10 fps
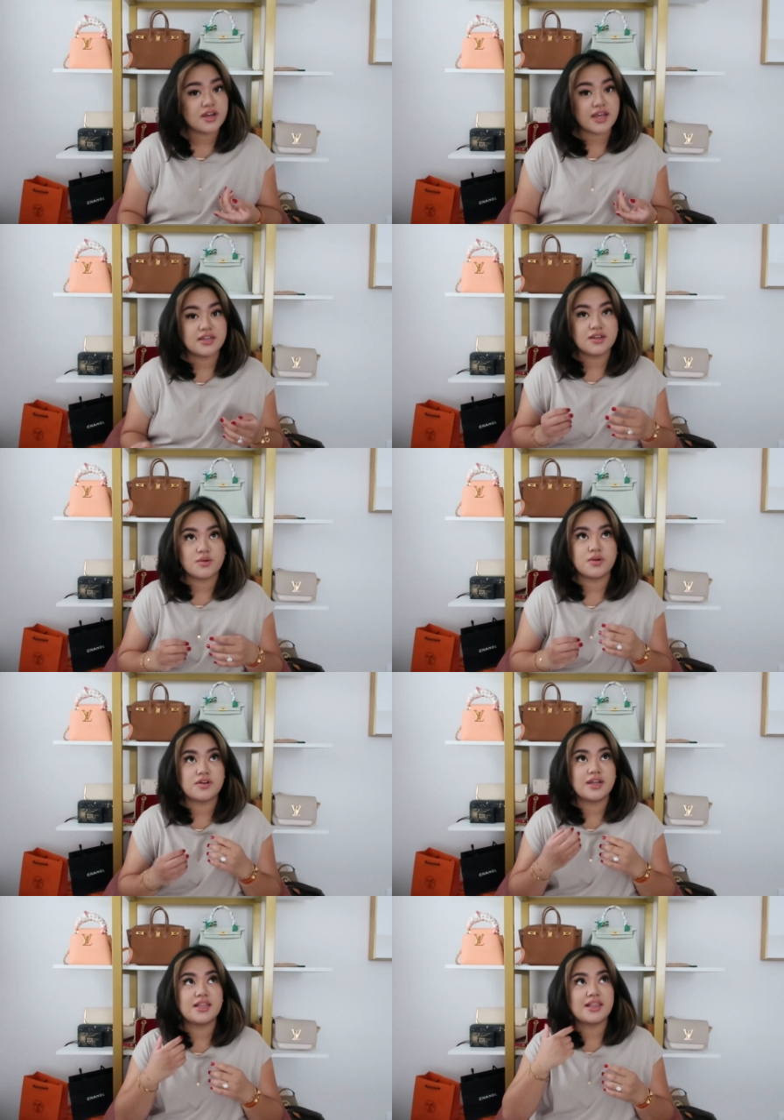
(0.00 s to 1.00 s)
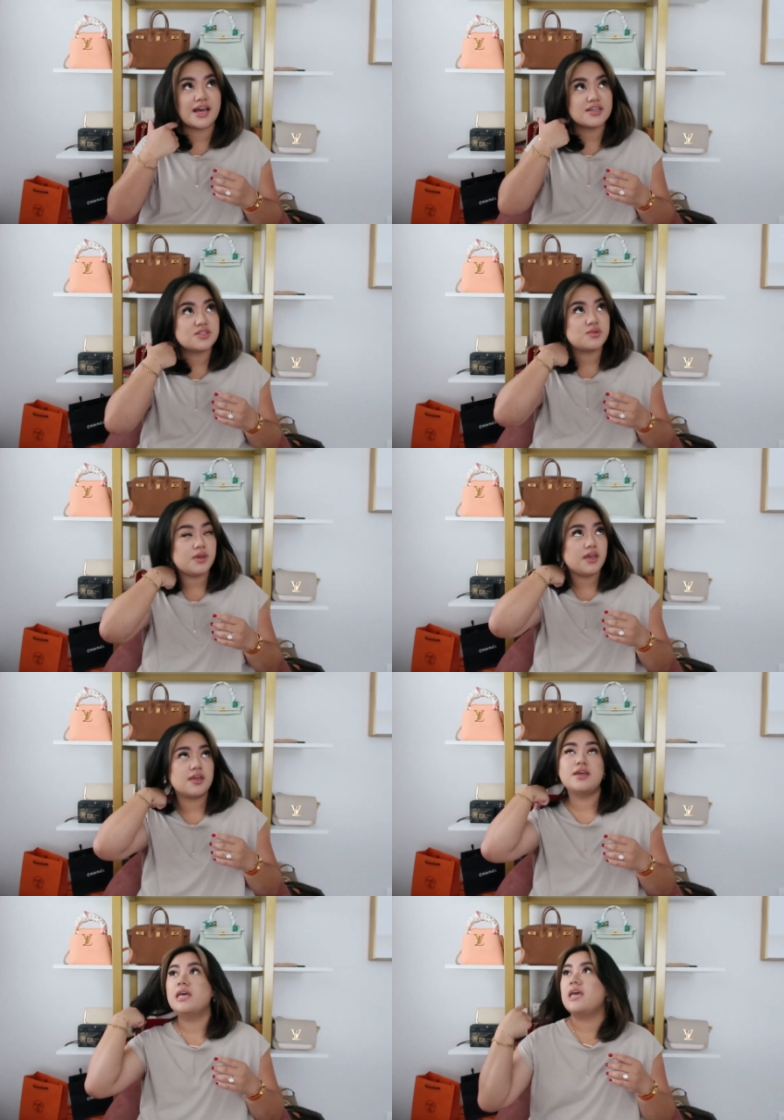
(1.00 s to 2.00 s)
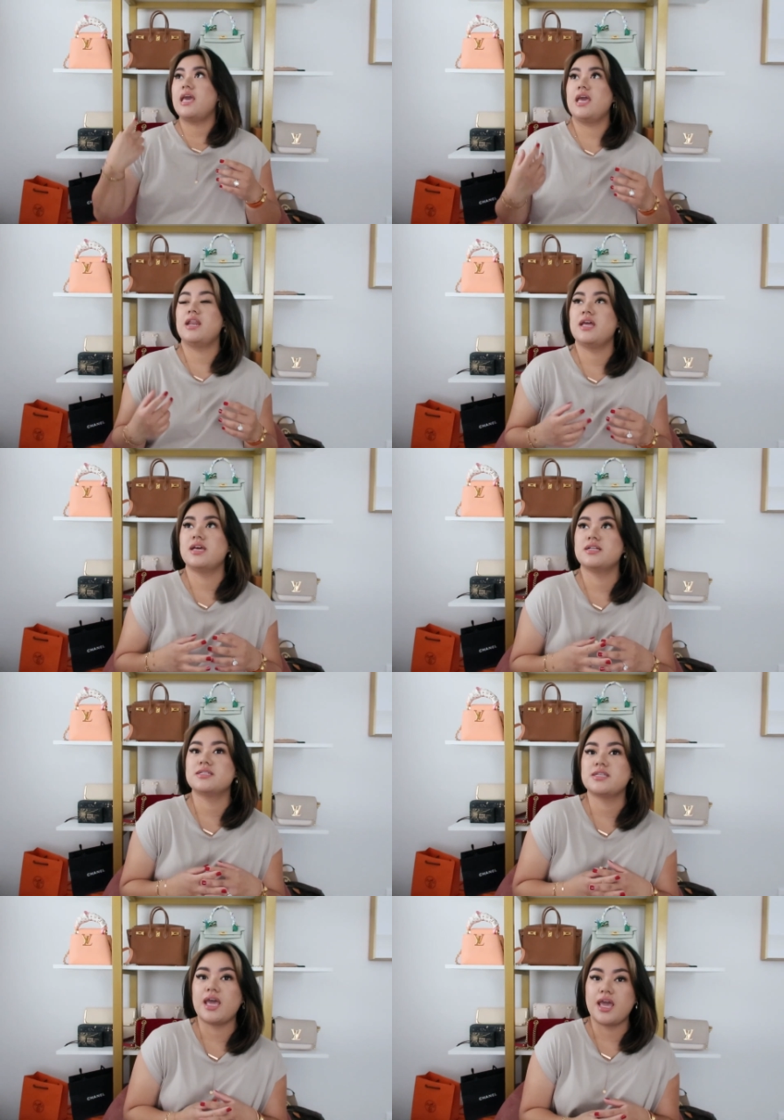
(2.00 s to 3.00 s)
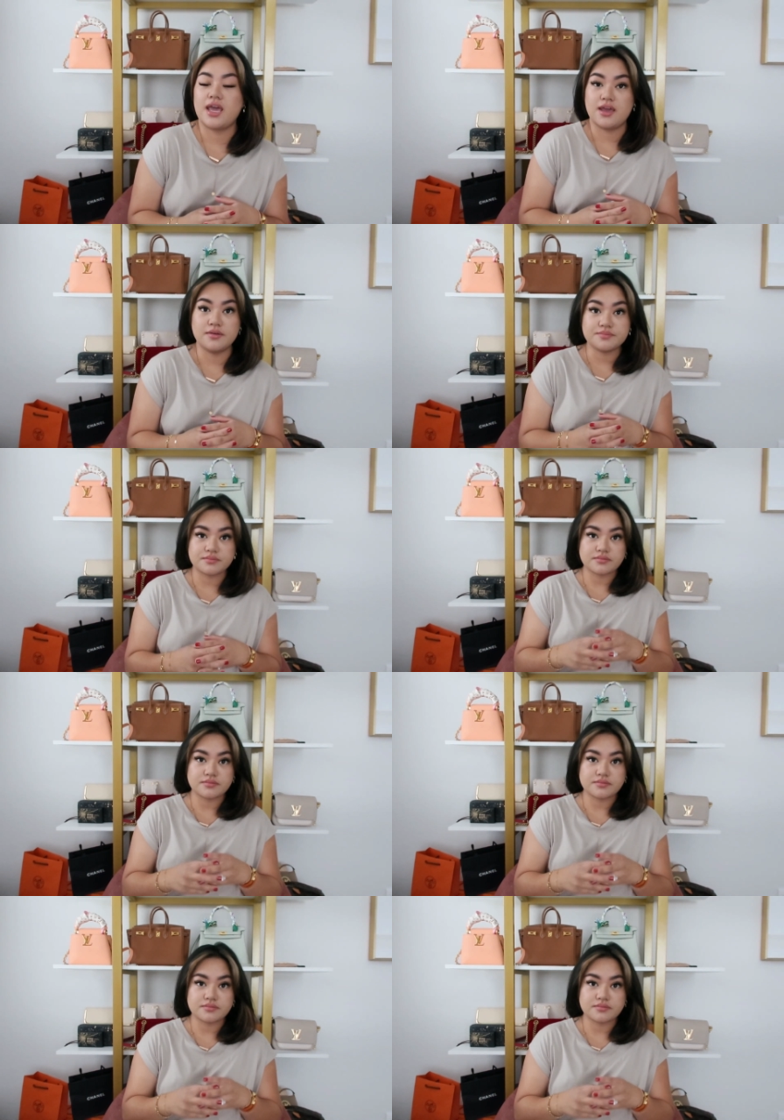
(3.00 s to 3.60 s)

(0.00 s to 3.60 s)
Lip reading: I did order it last week and it's a